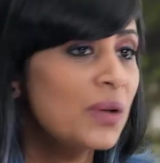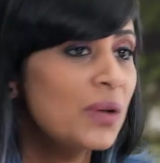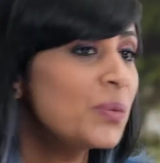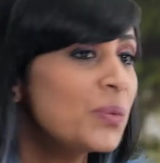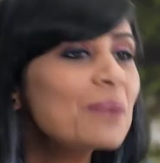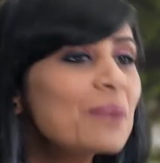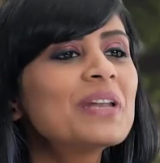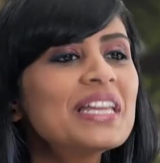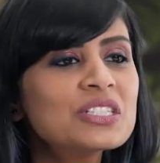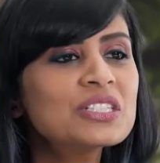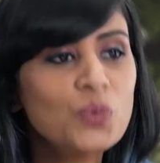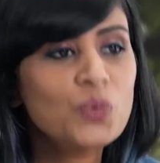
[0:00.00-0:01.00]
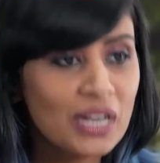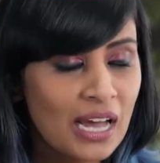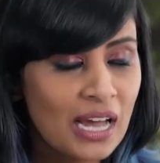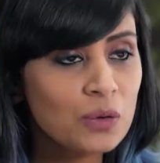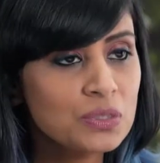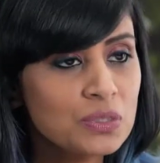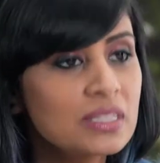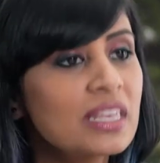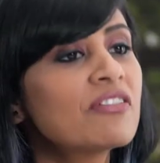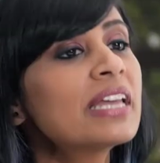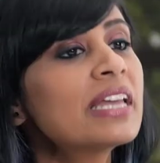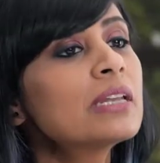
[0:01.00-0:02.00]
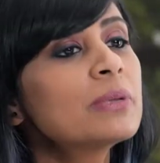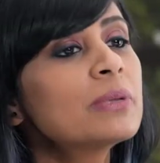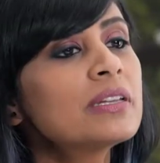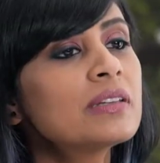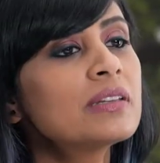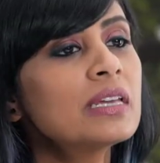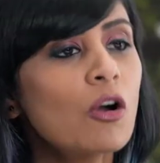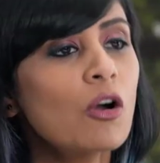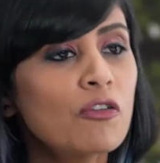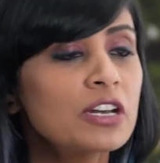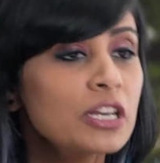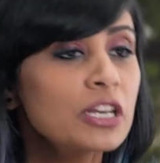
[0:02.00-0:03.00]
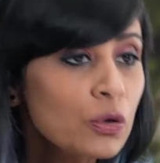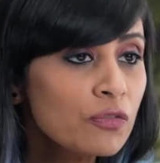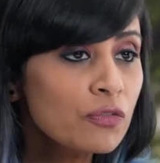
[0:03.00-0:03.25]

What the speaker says: We are pleased to announce the availability of a new